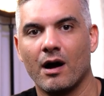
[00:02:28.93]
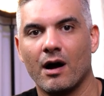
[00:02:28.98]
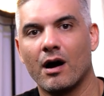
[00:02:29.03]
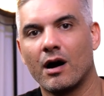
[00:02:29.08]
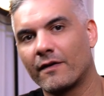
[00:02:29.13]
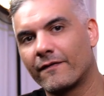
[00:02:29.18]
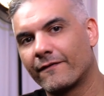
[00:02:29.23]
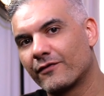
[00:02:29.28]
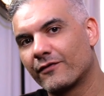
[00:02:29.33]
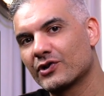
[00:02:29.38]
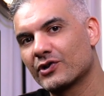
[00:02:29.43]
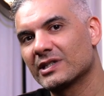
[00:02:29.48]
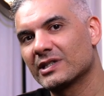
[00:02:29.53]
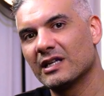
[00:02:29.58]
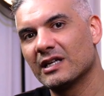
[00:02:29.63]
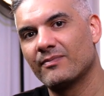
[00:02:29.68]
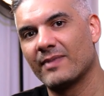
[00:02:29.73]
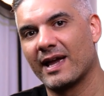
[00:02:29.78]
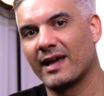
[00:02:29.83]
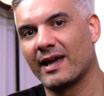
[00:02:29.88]
our first
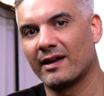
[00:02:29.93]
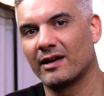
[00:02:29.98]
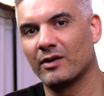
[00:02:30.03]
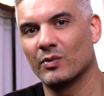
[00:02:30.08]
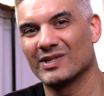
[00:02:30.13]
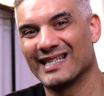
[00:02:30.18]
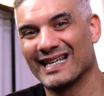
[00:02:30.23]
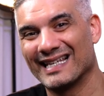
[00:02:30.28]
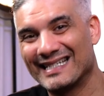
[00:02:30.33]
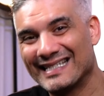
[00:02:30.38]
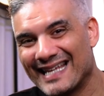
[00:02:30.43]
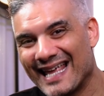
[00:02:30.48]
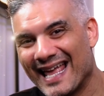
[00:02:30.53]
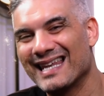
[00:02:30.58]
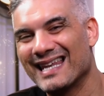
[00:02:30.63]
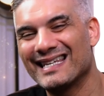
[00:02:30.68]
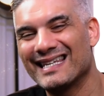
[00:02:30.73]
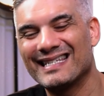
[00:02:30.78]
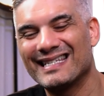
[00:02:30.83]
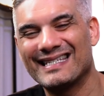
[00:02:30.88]
lead magnet was a
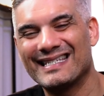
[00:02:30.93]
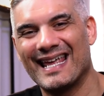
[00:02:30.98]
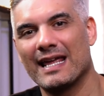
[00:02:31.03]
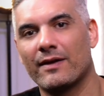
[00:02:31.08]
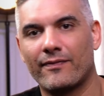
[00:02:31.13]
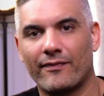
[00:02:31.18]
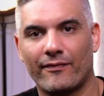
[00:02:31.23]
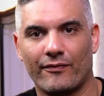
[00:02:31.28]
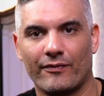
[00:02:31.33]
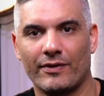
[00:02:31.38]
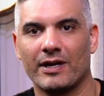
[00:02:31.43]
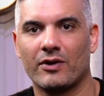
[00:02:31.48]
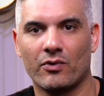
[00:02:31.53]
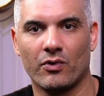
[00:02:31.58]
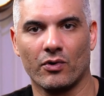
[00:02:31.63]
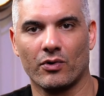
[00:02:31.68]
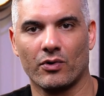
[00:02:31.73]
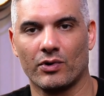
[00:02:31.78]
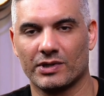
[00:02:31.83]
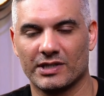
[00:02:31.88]
10-day free
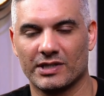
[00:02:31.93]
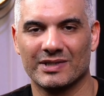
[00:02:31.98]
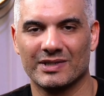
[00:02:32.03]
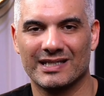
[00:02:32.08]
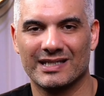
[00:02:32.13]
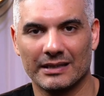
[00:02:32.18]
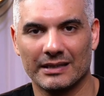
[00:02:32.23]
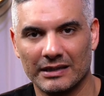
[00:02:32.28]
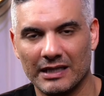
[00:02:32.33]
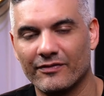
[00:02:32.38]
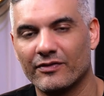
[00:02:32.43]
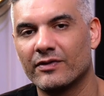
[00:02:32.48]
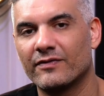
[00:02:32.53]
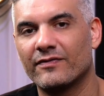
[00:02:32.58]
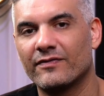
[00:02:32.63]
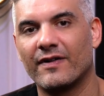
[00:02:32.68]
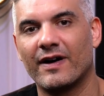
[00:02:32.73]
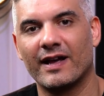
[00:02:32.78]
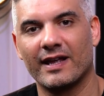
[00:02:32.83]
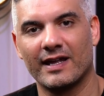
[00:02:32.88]
course. It was delivered
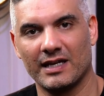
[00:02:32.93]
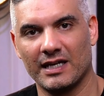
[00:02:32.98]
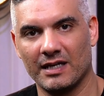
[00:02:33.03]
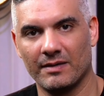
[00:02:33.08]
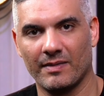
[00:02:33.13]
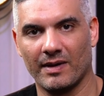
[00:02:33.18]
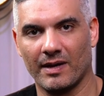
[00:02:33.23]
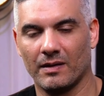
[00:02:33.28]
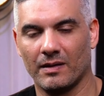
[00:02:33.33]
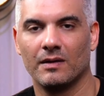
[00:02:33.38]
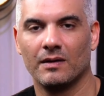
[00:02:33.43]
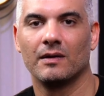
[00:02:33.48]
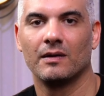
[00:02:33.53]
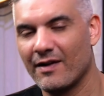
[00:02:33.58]
via email.